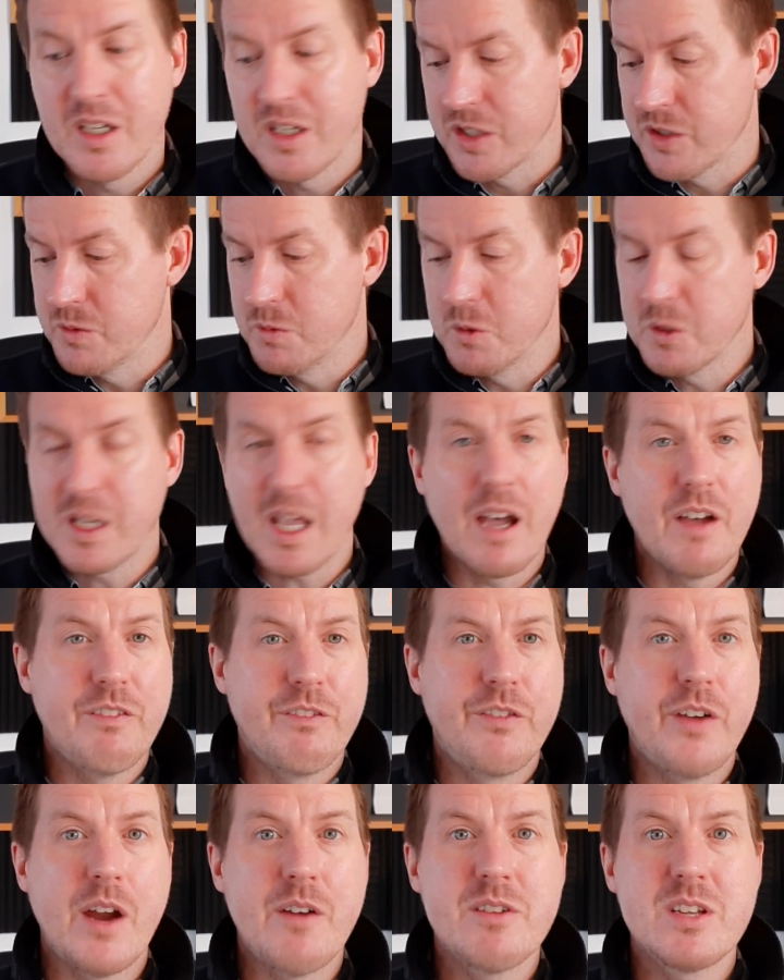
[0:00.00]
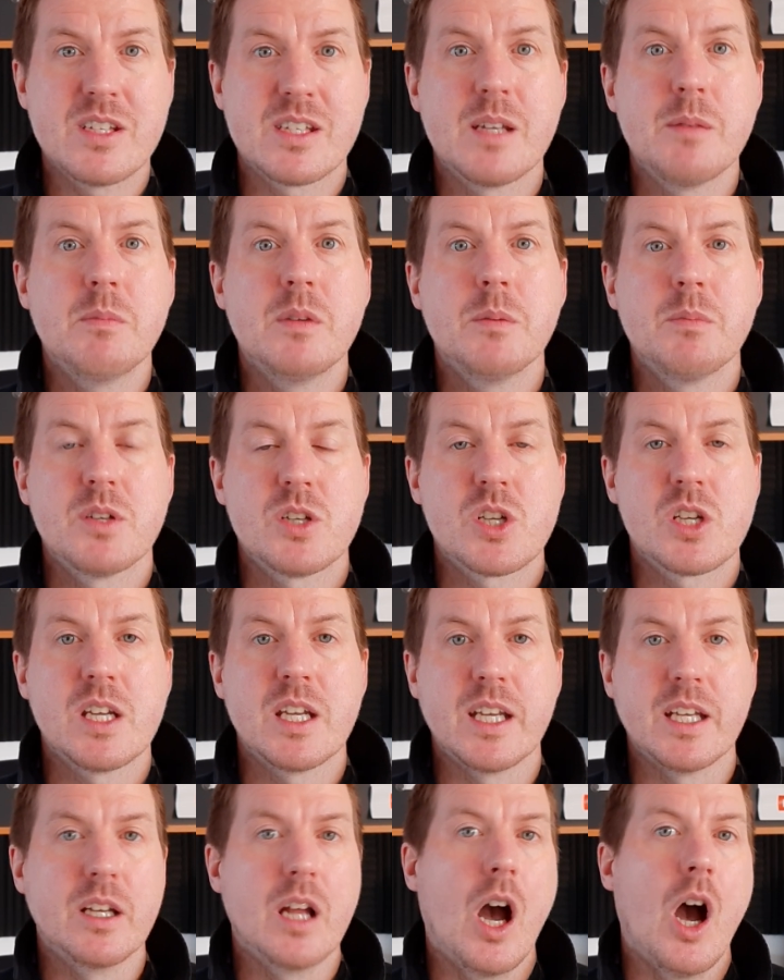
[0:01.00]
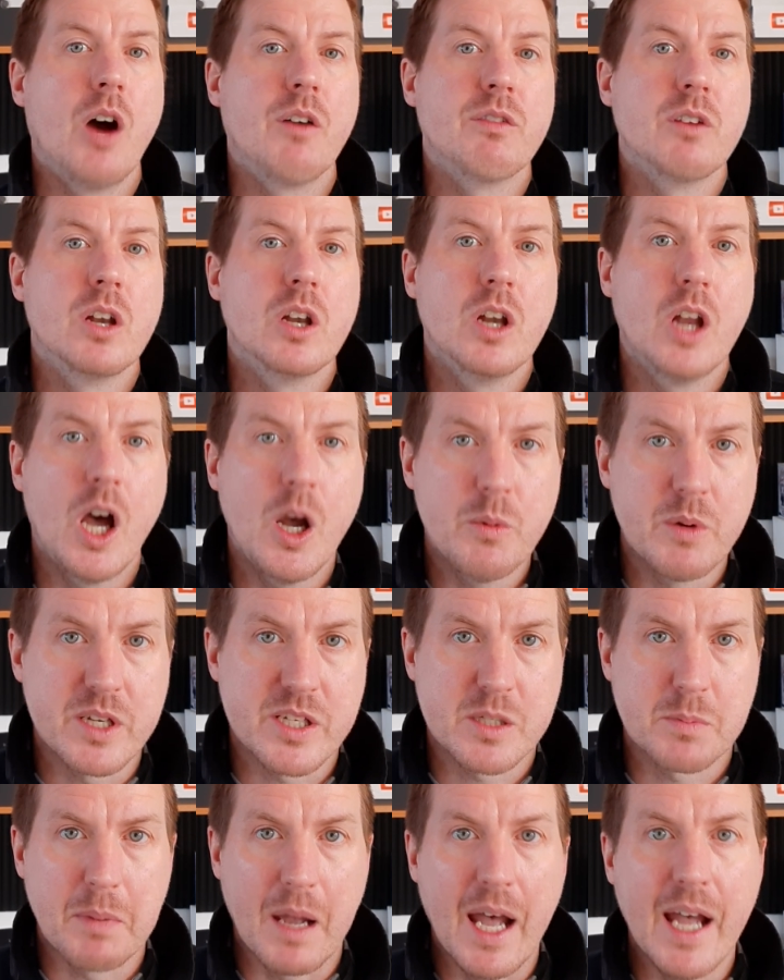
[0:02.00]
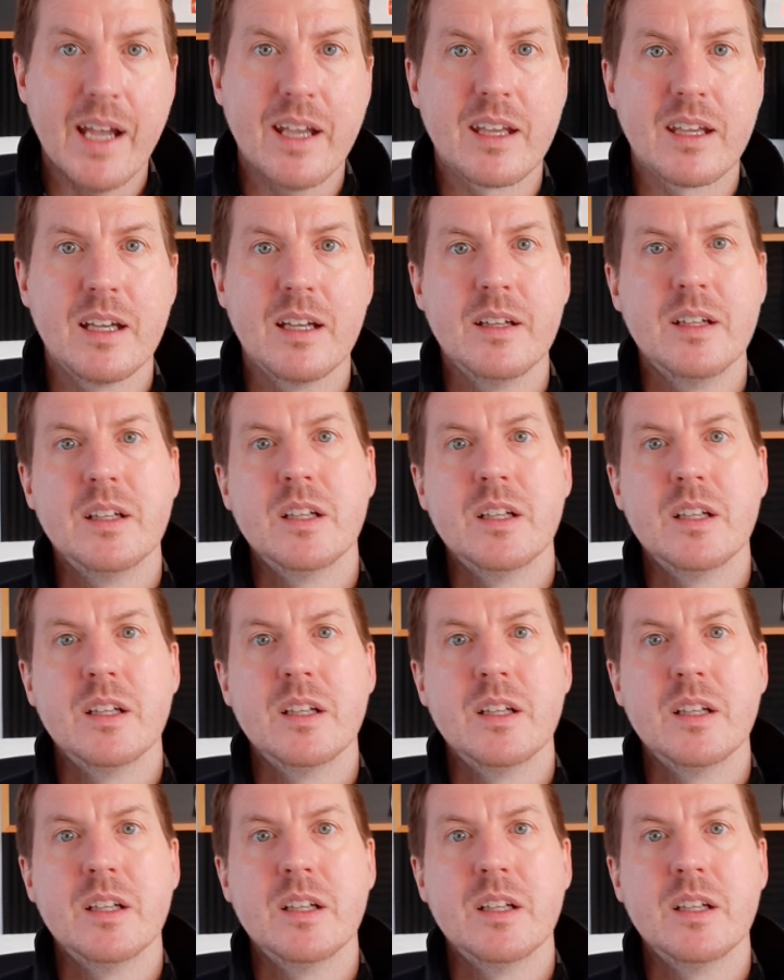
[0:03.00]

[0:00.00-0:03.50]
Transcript: You will get a very similar machine of lower spec,